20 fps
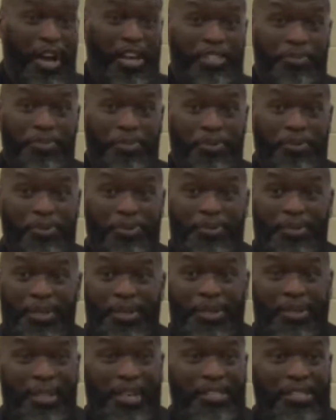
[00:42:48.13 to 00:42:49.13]
hospital,
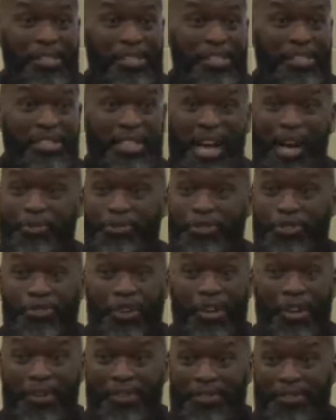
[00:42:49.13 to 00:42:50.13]
that's at least an hour's
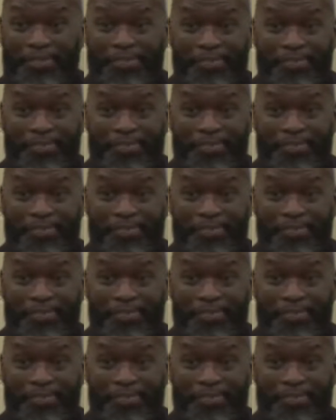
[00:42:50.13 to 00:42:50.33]
drive.